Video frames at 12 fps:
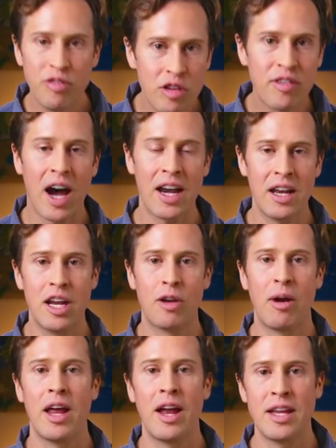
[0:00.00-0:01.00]
if you've got any
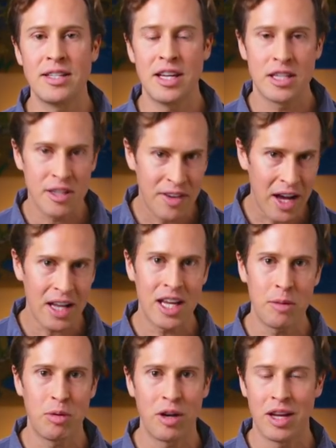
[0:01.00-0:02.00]
great ideas of how to
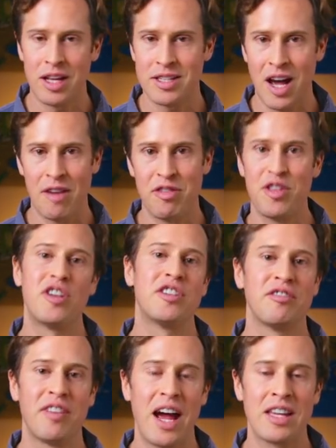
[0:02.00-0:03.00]
keep your kids off of their
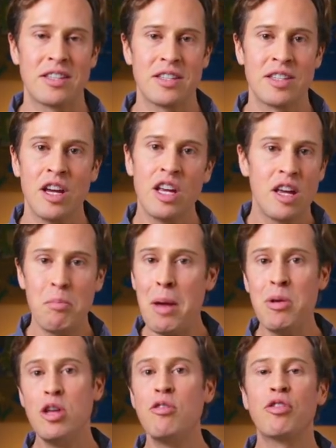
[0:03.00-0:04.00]
devices.
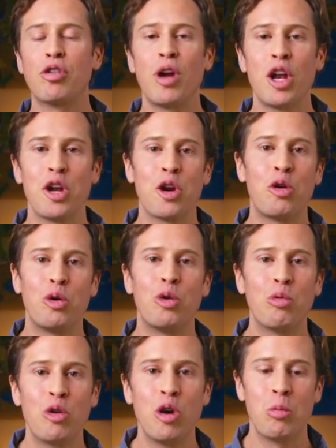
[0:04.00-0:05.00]
Maybe you've created a
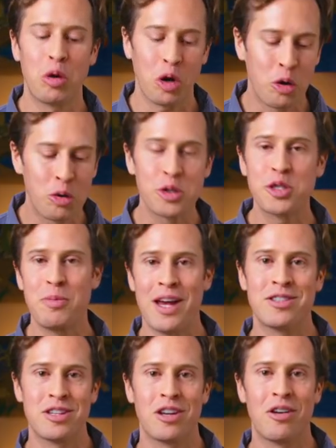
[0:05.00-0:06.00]
cool room or a cool
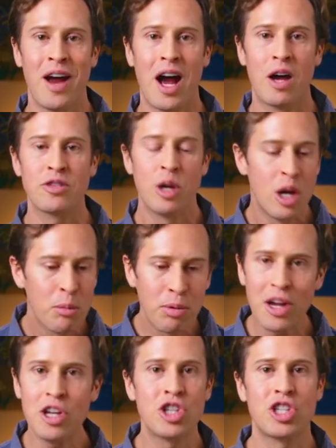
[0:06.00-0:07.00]
space in your house.
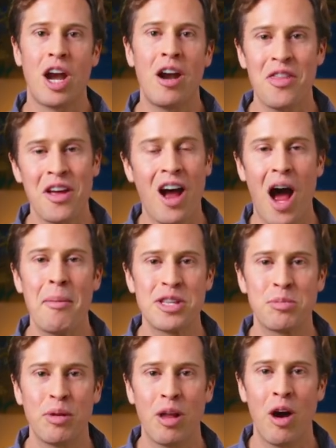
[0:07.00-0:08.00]
Please share it in the
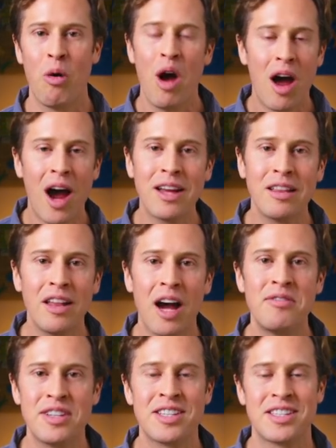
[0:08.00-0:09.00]
comments below. I'd
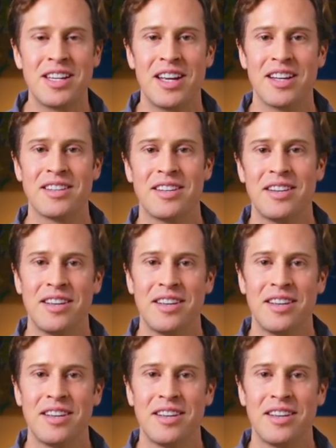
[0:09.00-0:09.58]
love to see it.